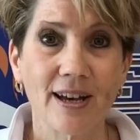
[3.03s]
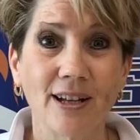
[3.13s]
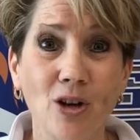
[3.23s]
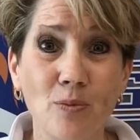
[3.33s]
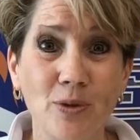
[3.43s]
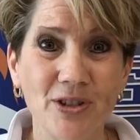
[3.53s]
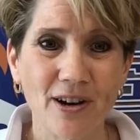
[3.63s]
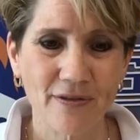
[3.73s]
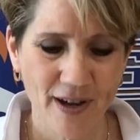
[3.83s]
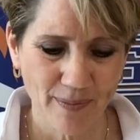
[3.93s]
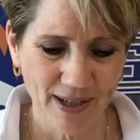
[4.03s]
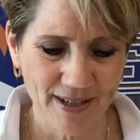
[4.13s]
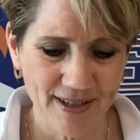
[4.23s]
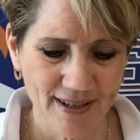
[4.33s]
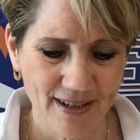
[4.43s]
Hello, Bulldog
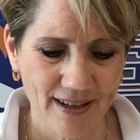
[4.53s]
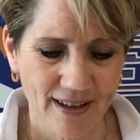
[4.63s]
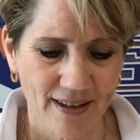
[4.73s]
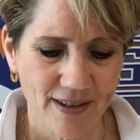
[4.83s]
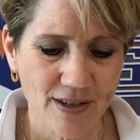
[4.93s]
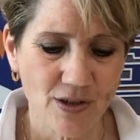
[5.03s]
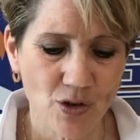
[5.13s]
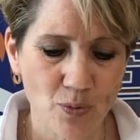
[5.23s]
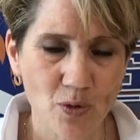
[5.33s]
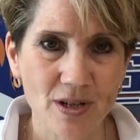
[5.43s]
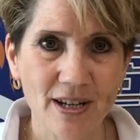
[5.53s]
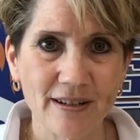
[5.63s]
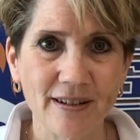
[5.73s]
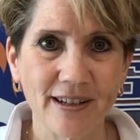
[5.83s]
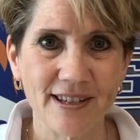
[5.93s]
families. This is
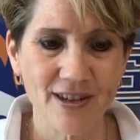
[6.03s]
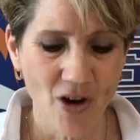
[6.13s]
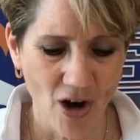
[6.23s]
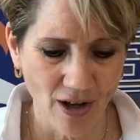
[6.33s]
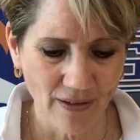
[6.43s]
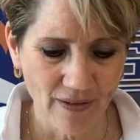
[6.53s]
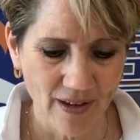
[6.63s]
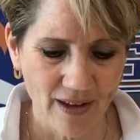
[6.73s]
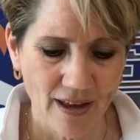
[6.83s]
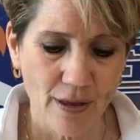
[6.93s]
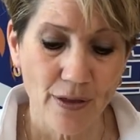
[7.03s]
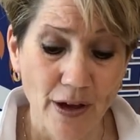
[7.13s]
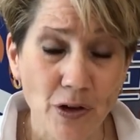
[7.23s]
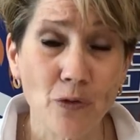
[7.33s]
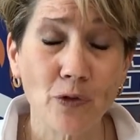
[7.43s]
Superintendent Lindsay Hall.
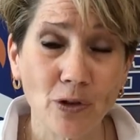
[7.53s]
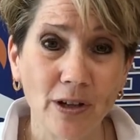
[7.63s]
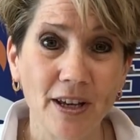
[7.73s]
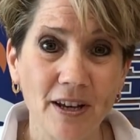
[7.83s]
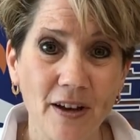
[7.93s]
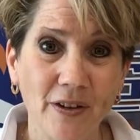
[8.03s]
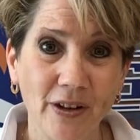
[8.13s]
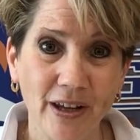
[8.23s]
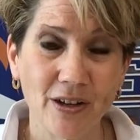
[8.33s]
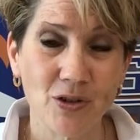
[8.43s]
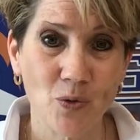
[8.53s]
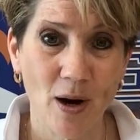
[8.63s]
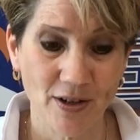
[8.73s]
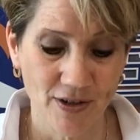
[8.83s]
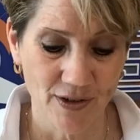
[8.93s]
Thank you for clicking on the link to
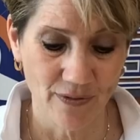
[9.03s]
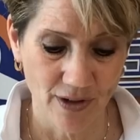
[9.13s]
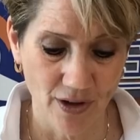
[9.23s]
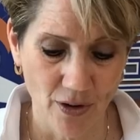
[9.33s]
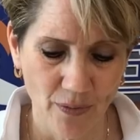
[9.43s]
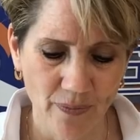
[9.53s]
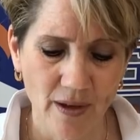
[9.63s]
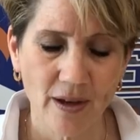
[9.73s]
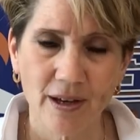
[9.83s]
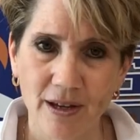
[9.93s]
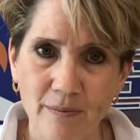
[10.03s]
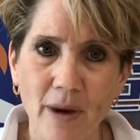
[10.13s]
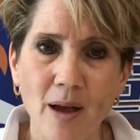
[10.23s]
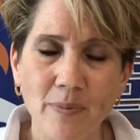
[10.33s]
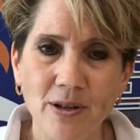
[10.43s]
watch this video. It
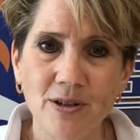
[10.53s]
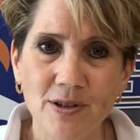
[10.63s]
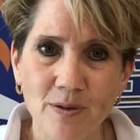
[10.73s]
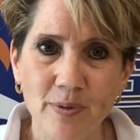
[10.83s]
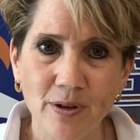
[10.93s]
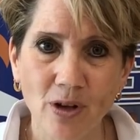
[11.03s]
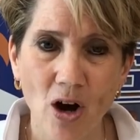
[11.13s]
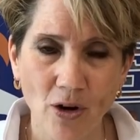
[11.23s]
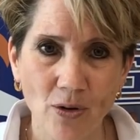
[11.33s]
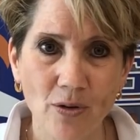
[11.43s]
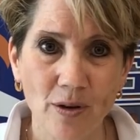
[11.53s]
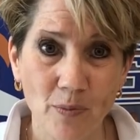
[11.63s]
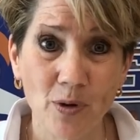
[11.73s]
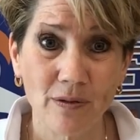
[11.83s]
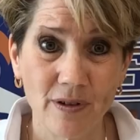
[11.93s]
might be just a bit longer than
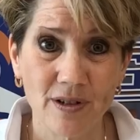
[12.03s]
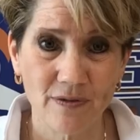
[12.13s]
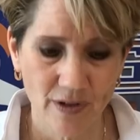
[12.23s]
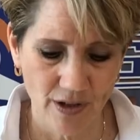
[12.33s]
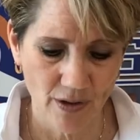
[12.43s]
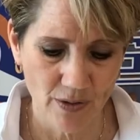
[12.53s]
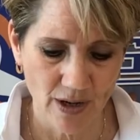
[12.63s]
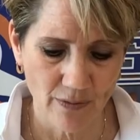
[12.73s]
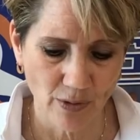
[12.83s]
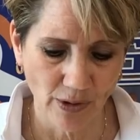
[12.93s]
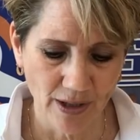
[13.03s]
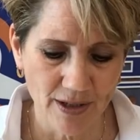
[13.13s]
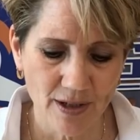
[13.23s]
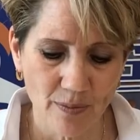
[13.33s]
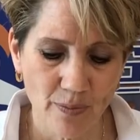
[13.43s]
previous videos I've
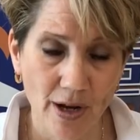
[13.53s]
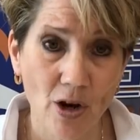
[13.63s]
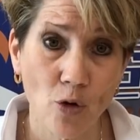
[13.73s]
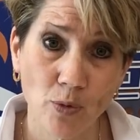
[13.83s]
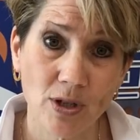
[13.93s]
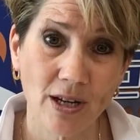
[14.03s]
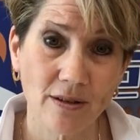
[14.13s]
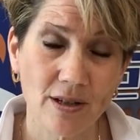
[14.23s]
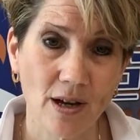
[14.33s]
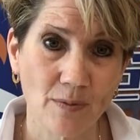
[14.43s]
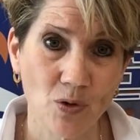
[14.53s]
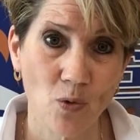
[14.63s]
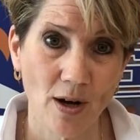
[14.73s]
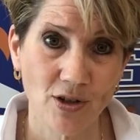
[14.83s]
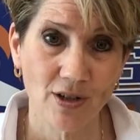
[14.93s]
released, but I hope you take the time to
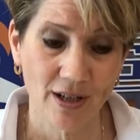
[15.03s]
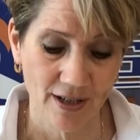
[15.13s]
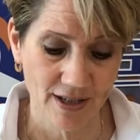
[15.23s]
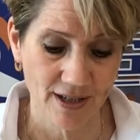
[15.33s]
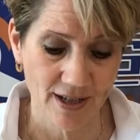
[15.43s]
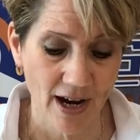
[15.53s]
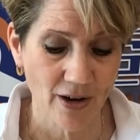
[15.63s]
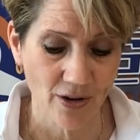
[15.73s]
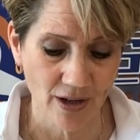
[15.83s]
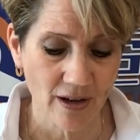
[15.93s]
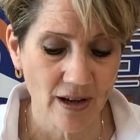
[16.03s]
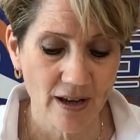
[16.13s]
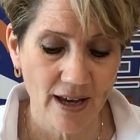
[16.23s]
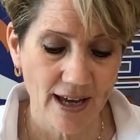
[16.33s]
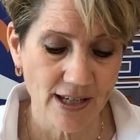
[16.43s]
watch it in its entirety,
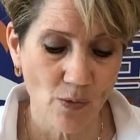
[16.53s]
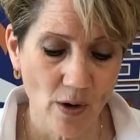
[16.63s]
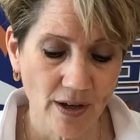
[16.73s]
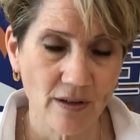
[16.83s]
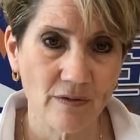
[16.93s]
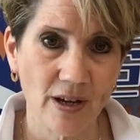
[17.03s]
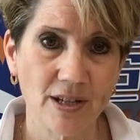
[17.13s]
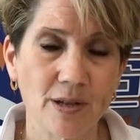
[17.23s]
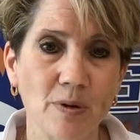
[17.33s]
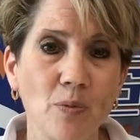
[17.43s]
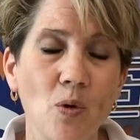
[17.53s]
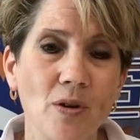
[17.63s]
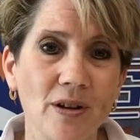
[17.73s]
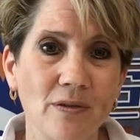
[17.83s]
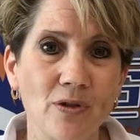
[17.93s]
as I want to convey some
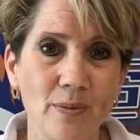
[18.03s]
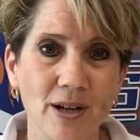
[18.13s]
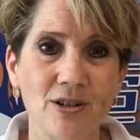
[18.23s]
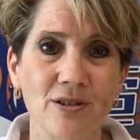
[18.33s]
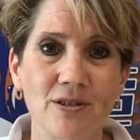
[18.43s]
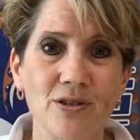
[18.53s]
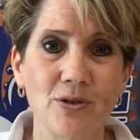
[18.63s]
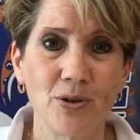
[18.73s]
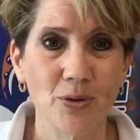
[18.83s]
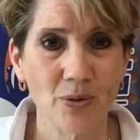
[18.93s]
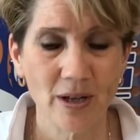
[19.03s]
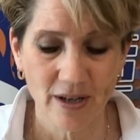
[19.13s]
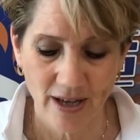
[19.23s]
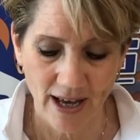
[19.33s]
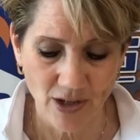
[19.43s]
important information to you
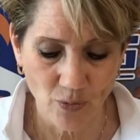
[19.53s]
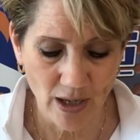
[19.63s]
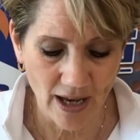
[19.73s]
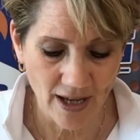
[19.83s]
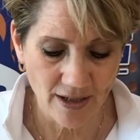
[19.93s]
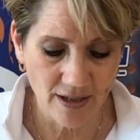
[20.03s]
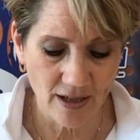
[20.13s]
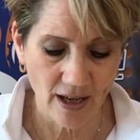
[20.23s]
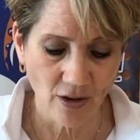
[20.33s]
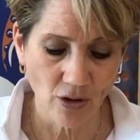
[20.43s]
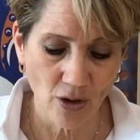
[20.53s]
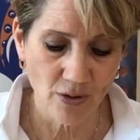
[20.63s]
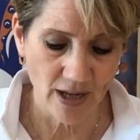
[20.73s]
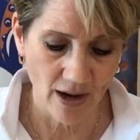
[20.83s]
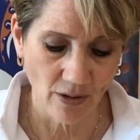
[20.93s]
as we end and
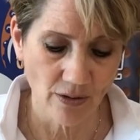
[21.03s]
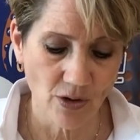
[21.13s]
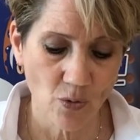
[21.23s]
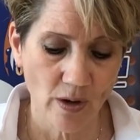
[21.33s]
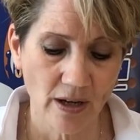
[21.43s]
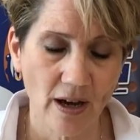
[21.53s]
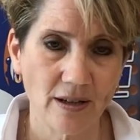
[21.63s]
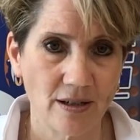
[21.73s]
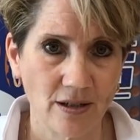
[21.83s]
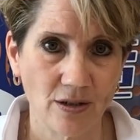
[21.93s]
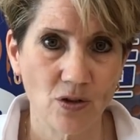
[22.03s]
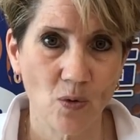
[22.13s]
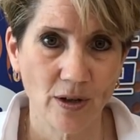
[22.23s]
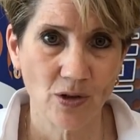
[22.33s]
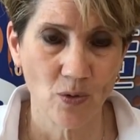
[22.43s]
close out the
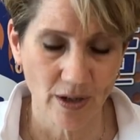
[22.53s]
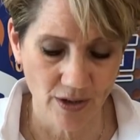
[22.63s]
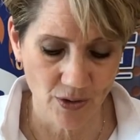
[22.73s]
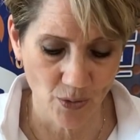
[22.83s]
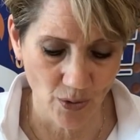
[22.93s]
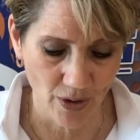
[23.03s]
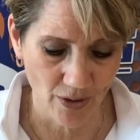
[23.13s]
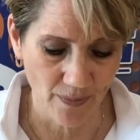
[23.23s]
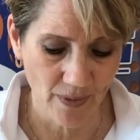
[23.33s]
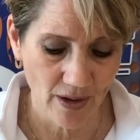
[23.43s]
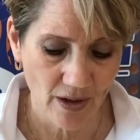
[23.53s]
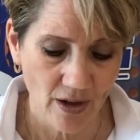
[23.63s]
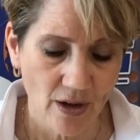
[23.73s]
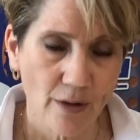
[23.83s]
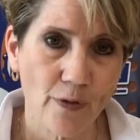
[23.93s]
2019-2020 school year.
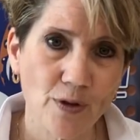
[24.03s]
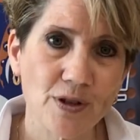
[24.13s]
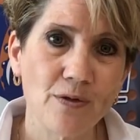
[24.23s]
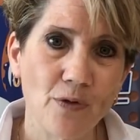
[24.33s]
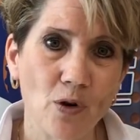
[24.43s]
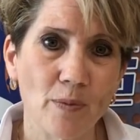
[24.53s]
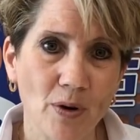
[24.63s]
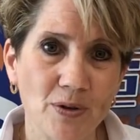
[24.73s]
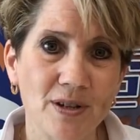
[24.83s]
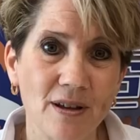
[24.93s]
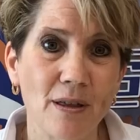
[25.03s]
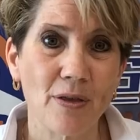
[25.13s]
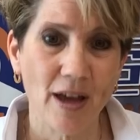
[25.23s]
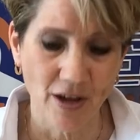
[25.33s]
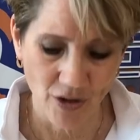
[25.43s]
First and foremost,
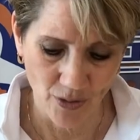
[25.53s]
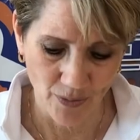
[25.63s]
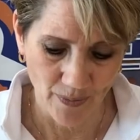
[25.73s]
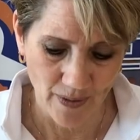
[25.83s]
thank you.